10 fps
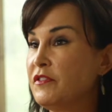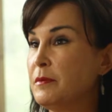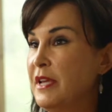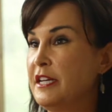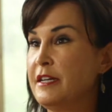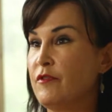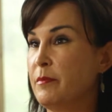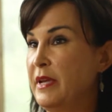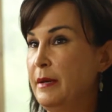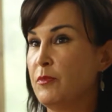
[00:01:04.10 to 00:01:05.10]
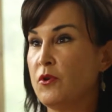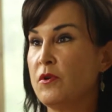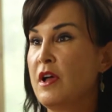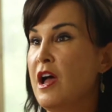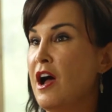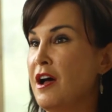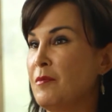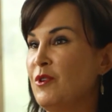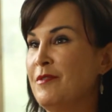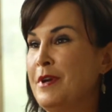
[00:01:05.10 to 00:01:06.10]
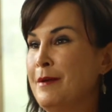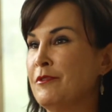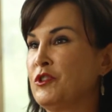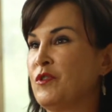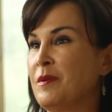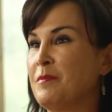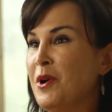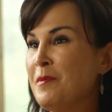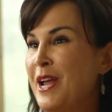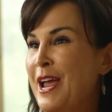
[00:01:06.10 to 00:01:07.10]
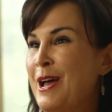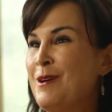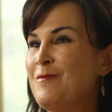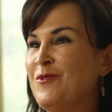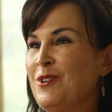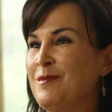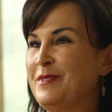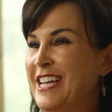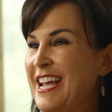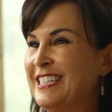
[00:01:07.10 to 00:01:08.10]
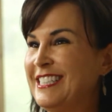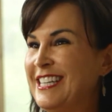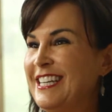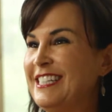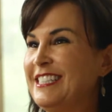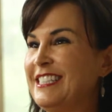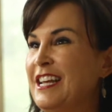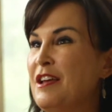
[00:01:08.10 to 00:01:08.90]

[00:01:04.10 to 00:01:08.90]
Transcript: to meet different people. We have neighbors from Birmingham, from Texas,